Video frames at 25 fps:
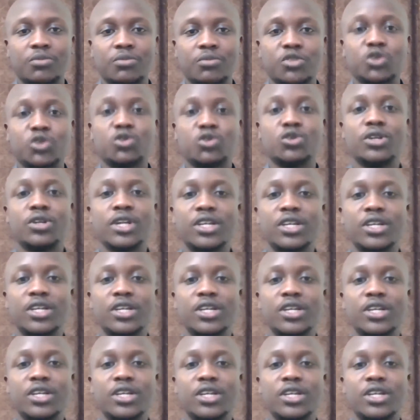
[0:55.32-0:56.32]
So today's
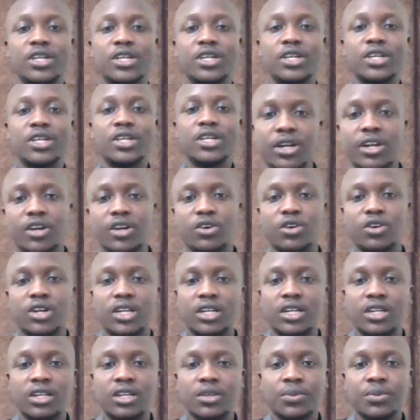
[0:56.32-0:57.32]
webinar is being
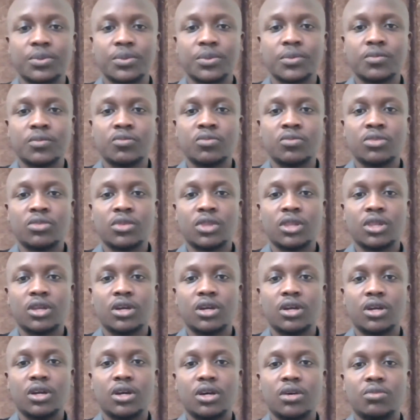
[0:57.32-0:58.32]
recorded.
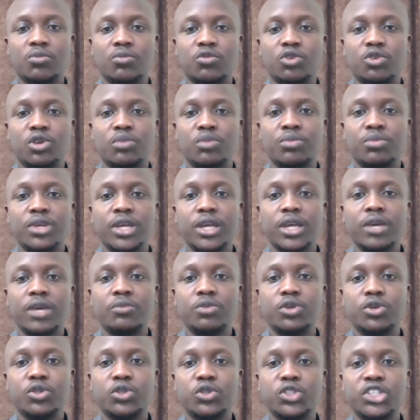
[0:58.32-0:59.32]
We'll be
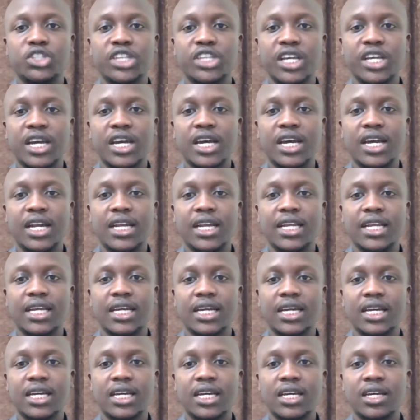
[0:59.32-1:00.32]
able to share a
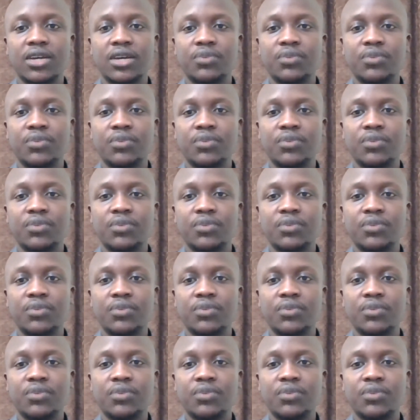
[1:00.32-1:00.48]
link